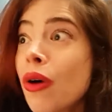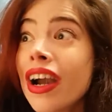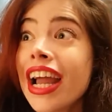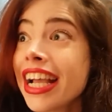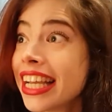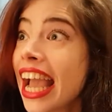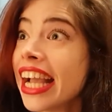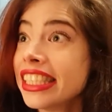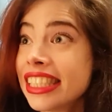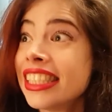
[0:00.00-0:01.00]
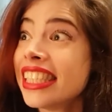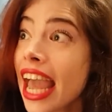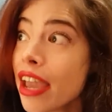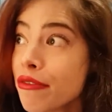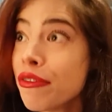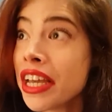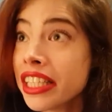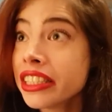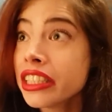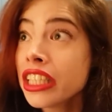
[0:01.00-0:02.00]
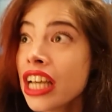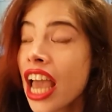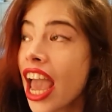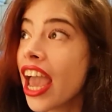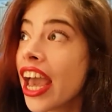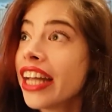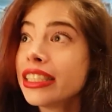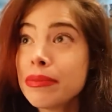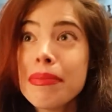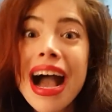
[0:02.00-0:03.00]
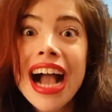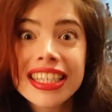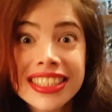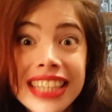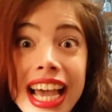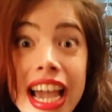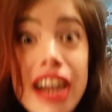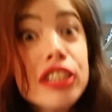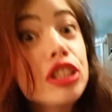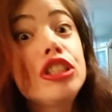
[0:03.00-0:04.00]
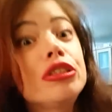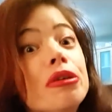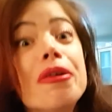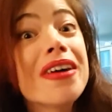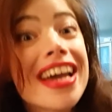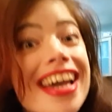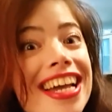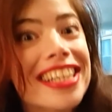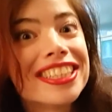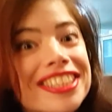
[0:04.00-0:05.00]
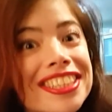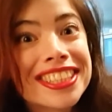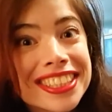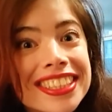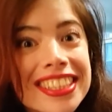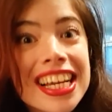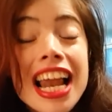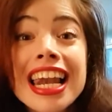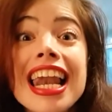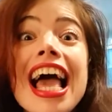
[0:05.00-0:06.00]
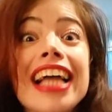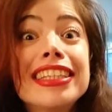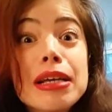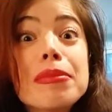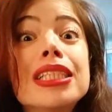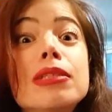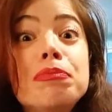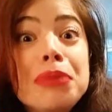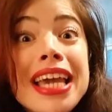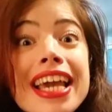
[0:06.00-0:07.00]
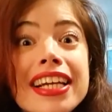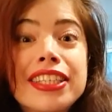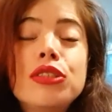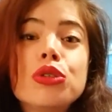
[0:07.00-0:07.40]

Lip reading: You are against David and Max. They are Jewish. Let them speak.